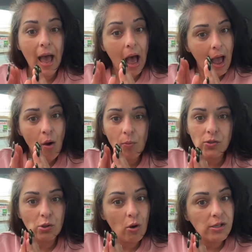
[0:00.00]
that I
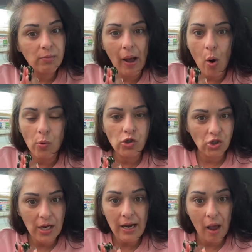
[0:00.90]
almost lost my whole
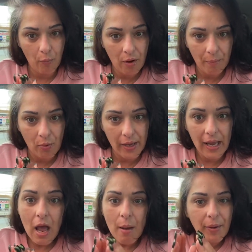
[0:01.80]
shit at one point.